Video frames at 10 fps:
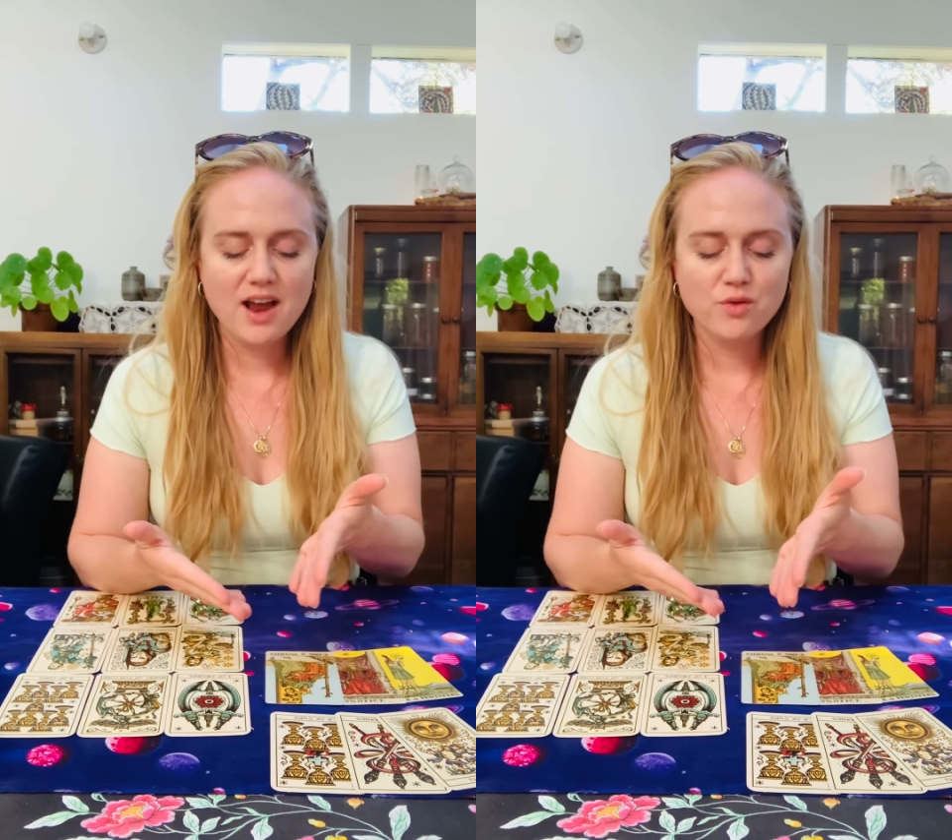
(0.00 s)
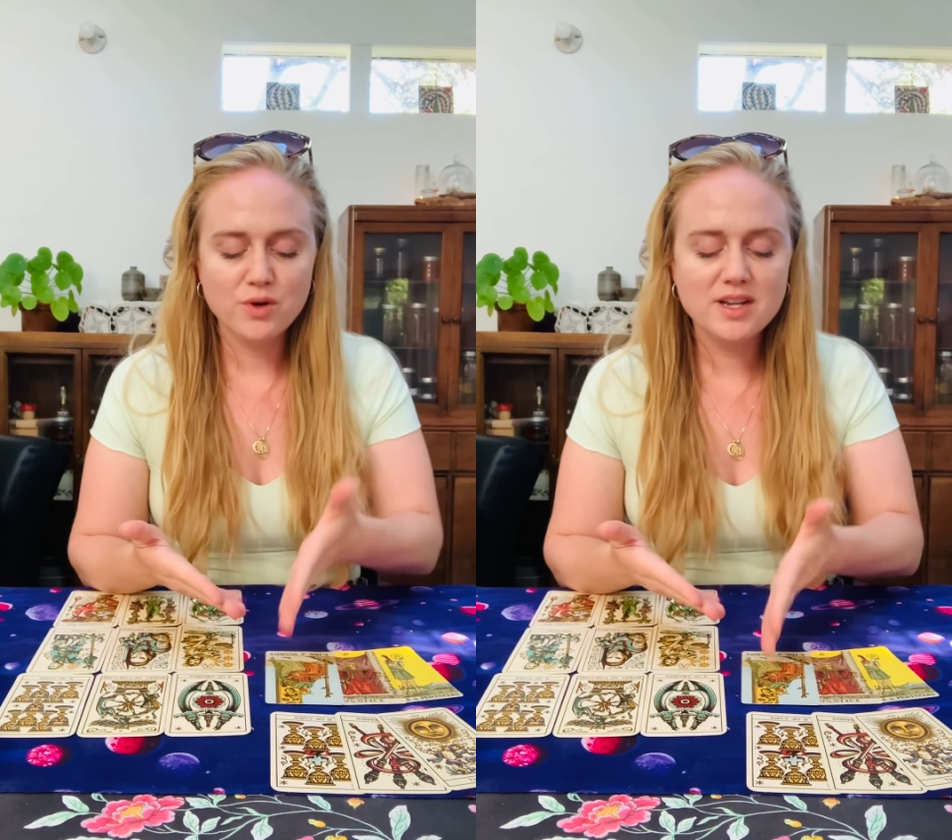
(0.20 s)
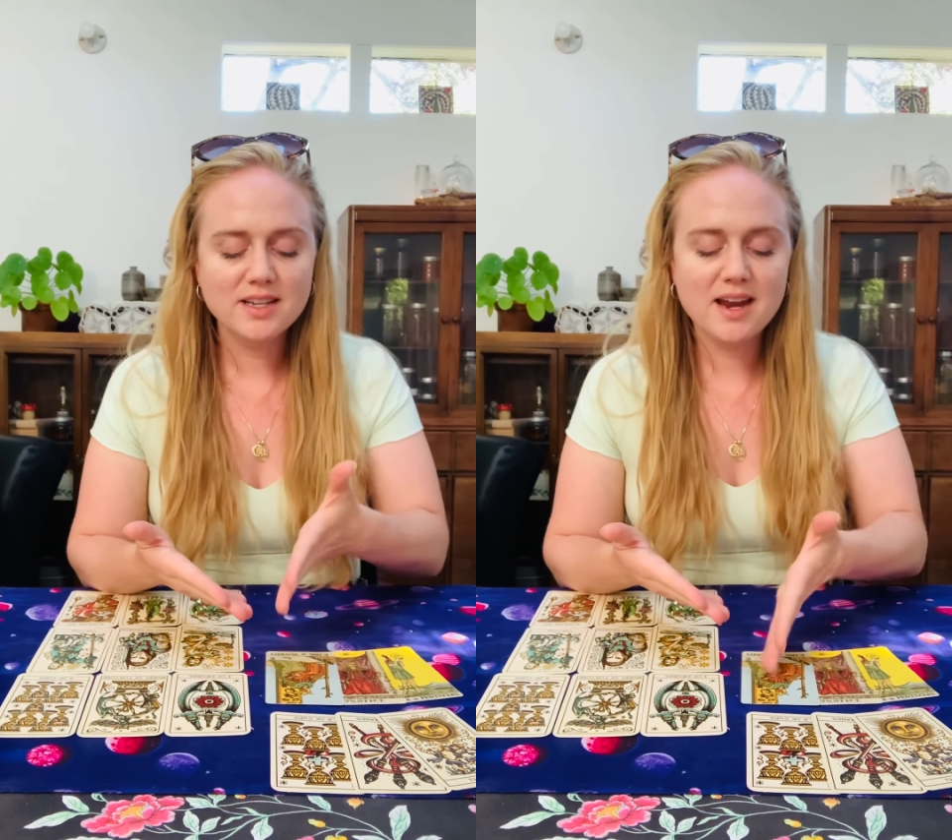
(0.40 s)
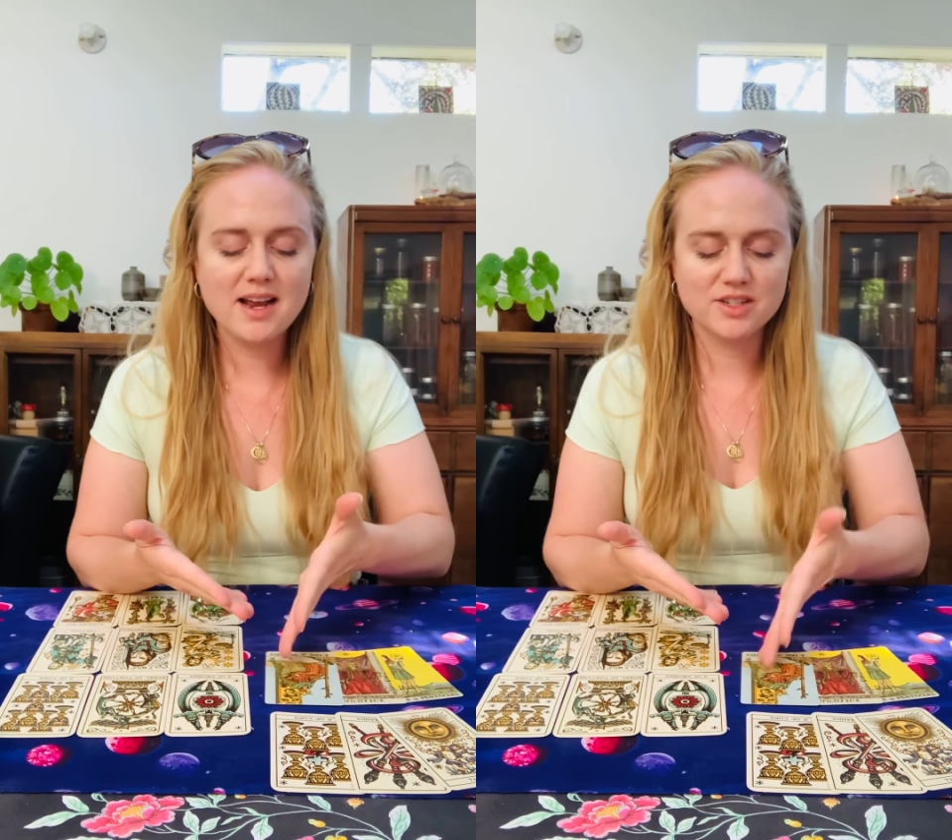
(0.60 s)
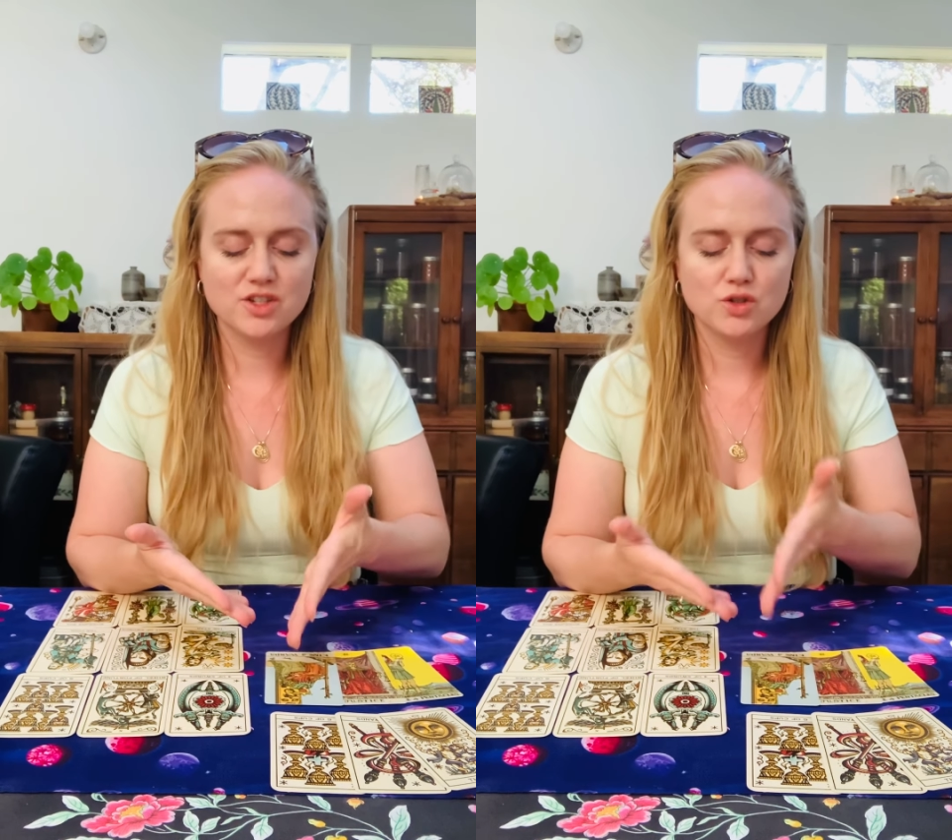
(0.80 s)

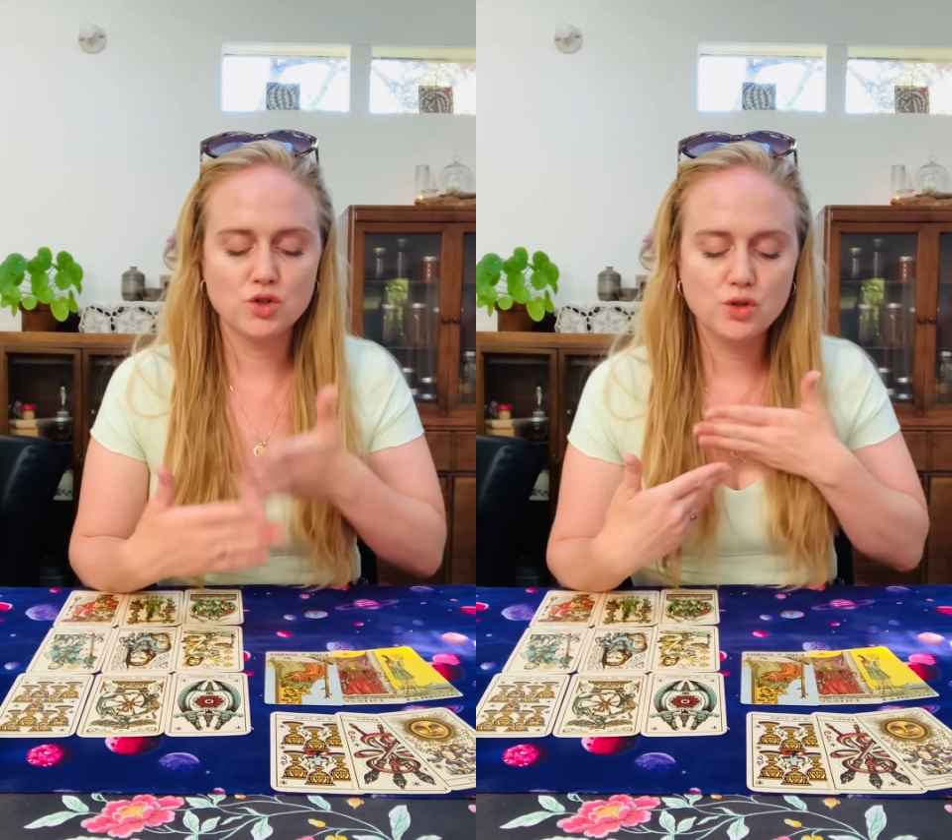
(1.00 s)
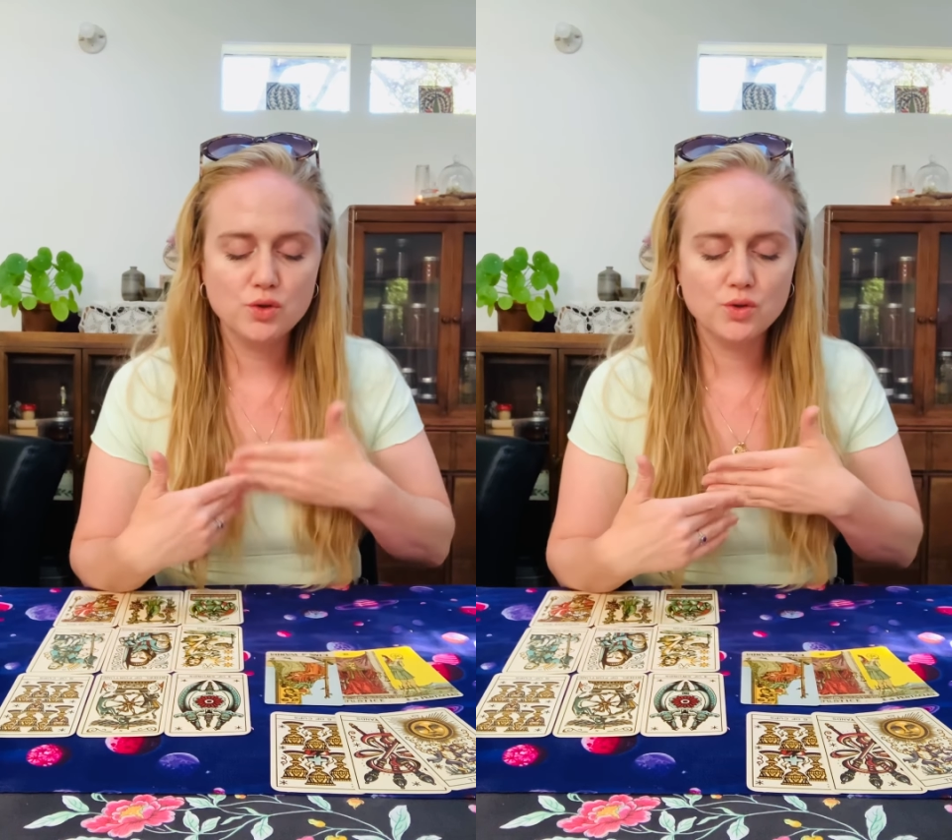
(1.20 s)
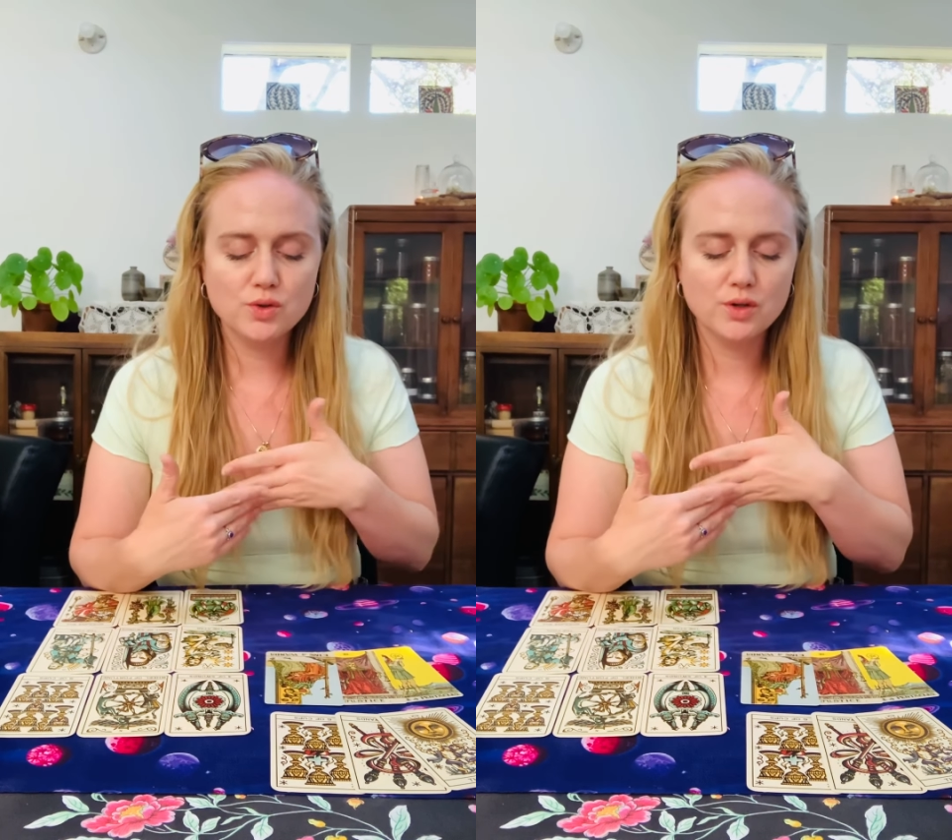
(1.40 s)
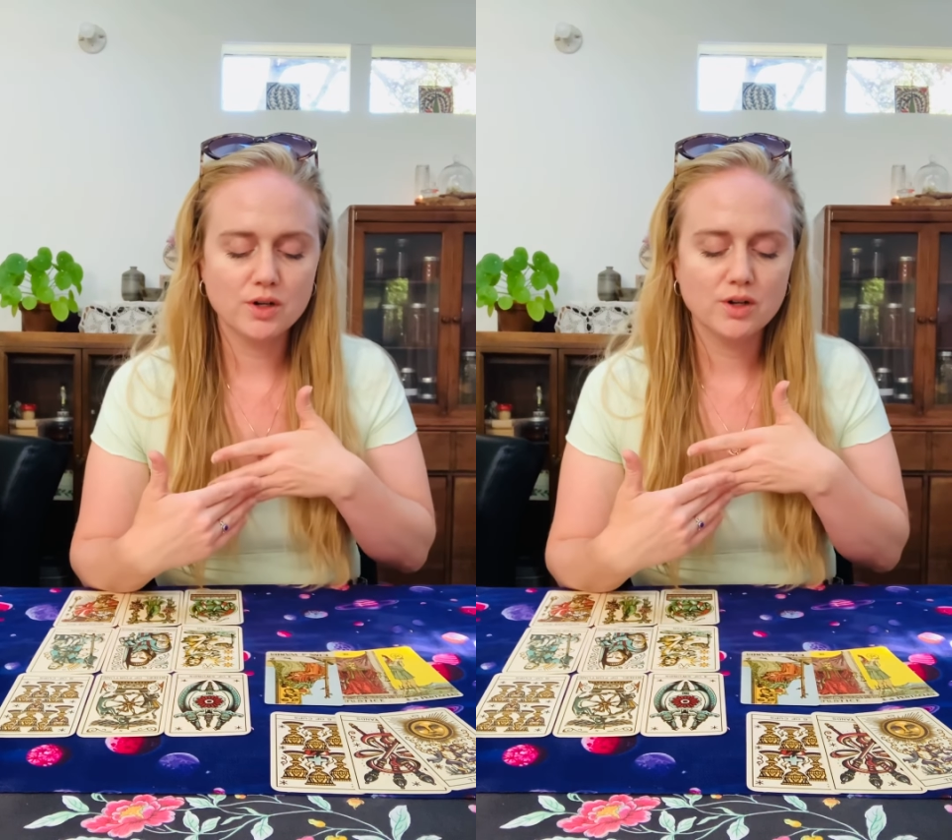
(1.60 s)
reconnect to